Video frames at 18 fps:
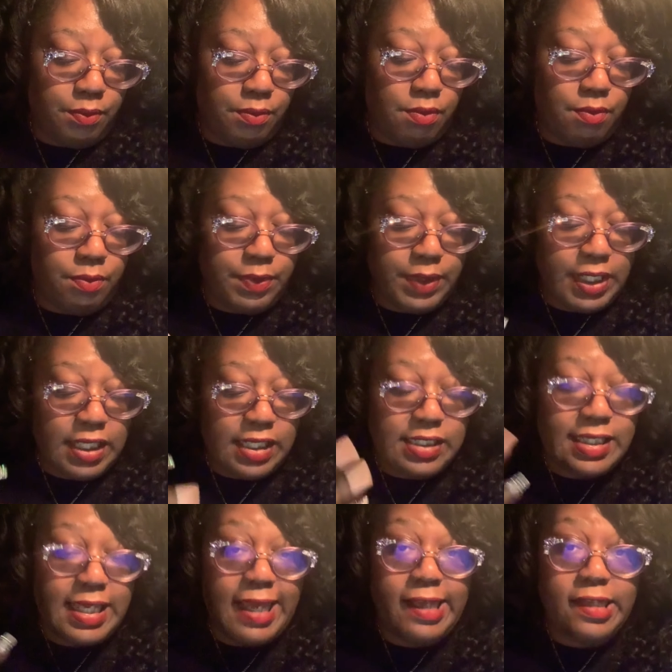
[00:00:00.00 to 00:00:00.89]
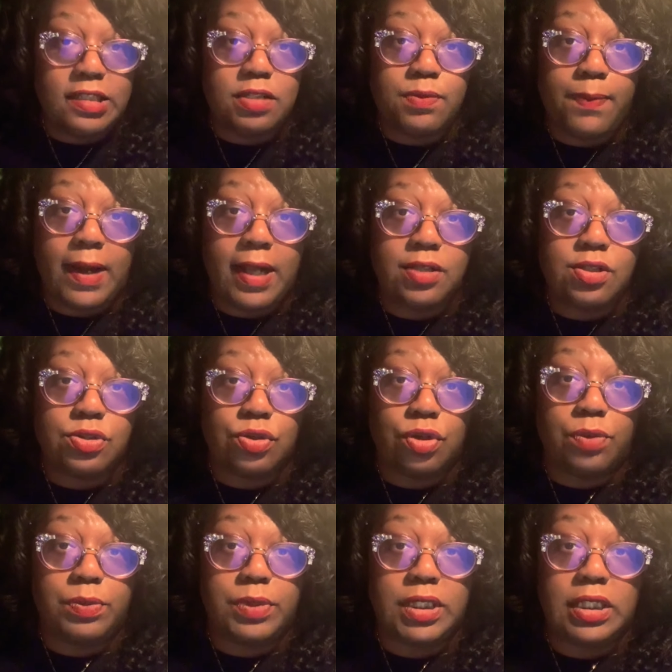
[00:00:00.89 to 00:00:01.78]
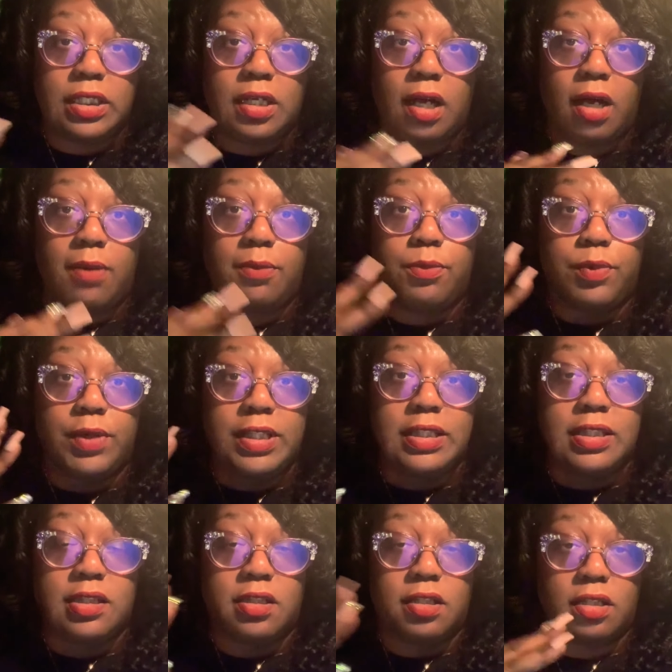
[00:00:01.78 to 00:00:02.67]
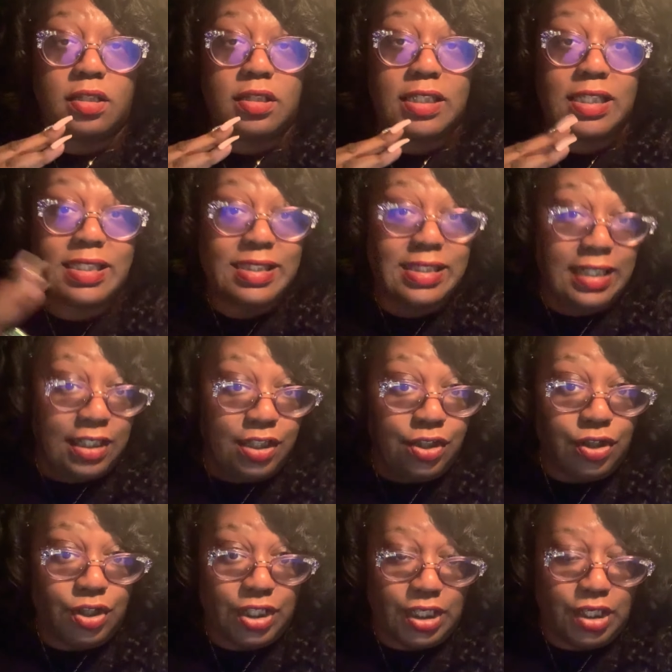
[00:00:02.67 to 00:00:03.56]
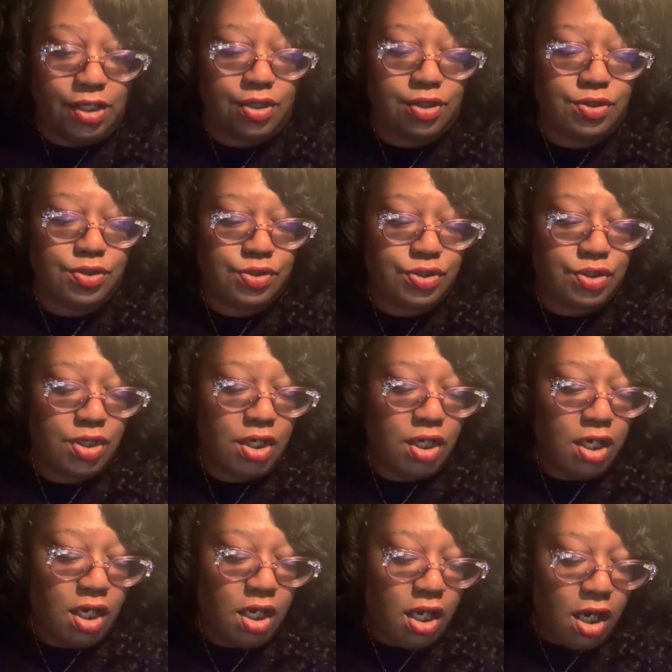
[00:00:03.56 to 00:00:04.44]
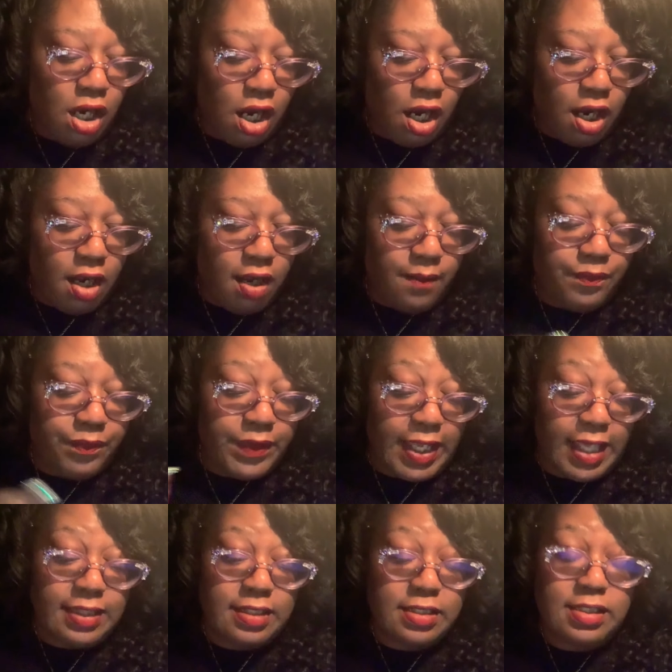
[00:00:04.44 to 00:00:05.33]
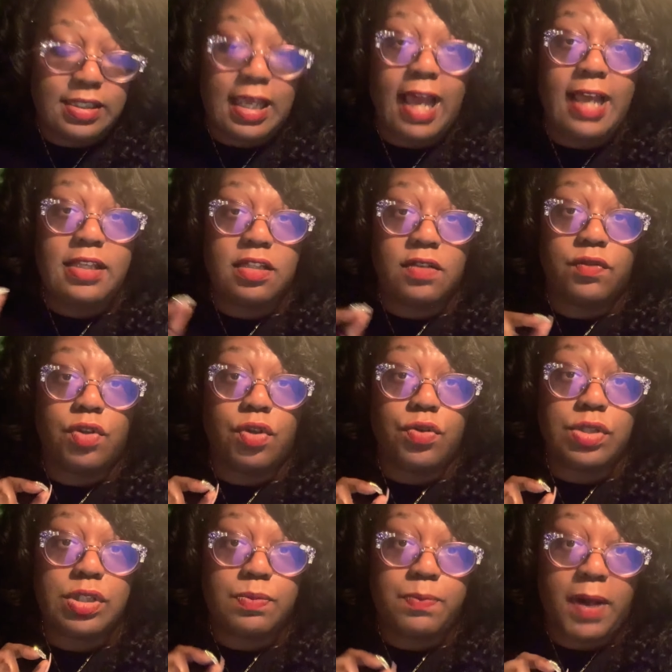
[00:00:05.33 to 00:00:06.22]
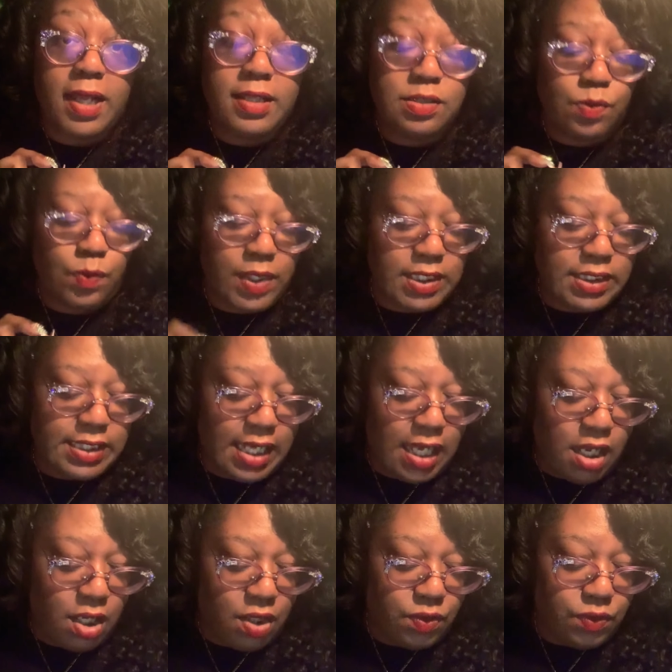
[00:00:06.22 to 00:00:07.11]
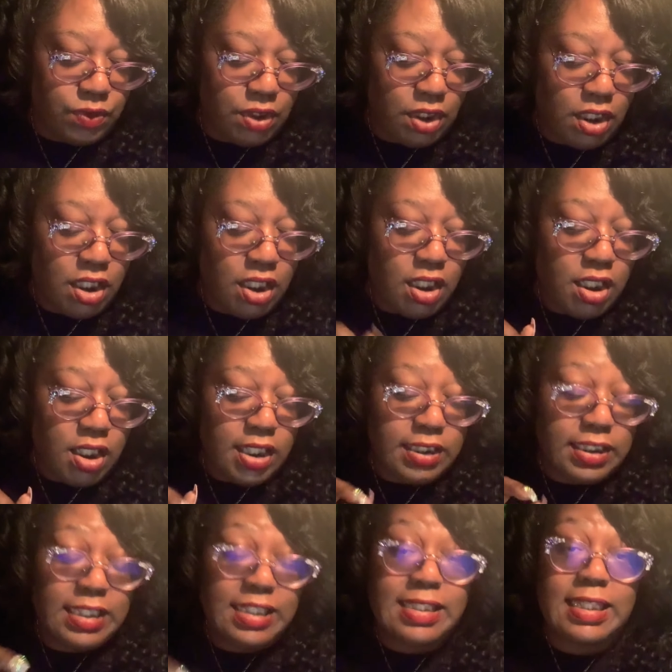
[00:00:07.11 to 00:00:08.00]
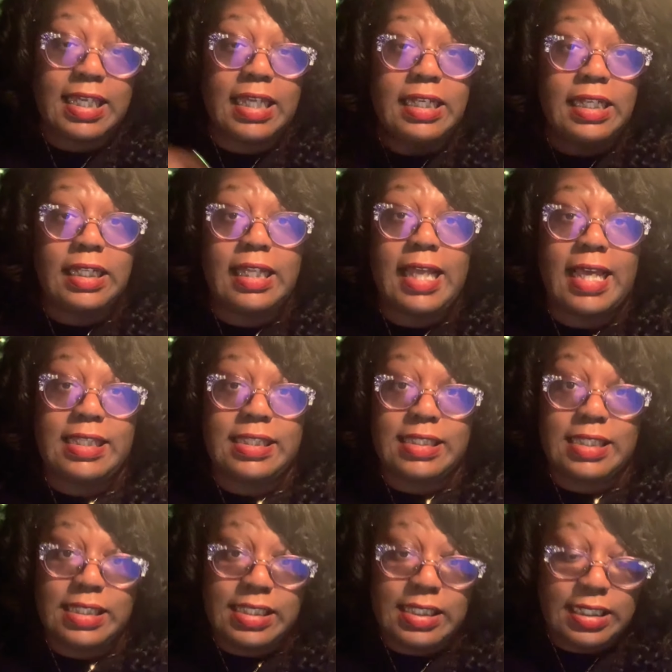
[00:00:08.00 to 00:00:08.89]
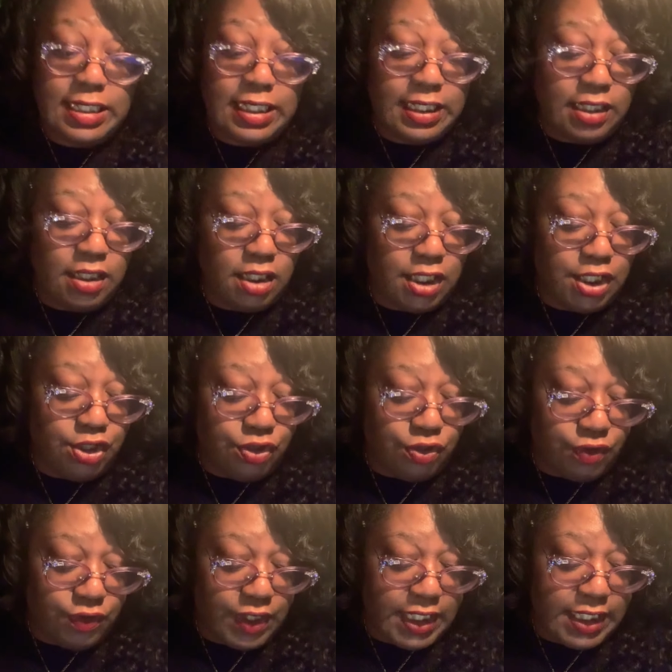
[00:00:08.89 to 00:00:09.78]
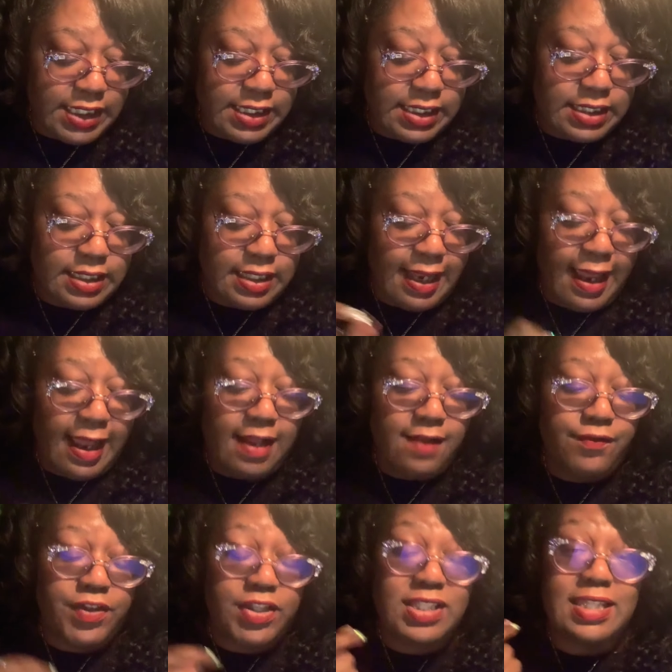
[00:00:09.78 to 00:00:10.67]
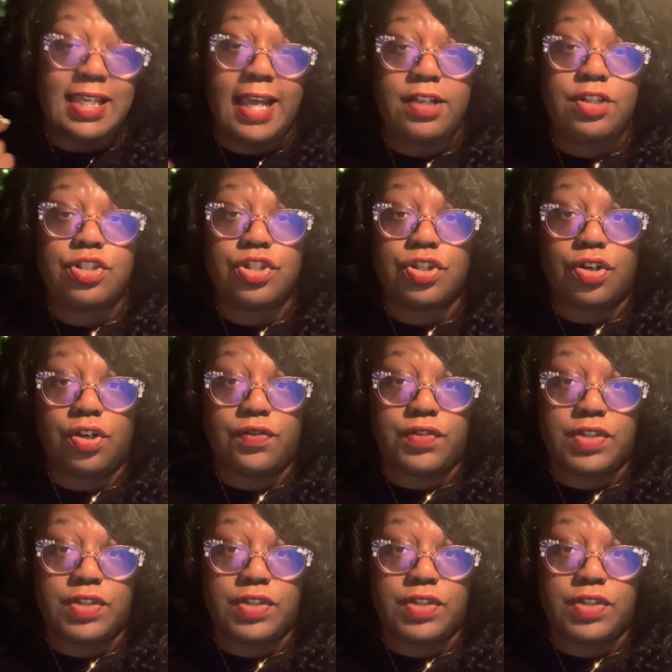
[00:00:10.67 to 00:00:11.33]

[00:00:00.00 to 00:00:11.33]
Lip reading: because age spots normally come with the senior years. And the size of those spots went down, the skin elasticity increased, and the texture of the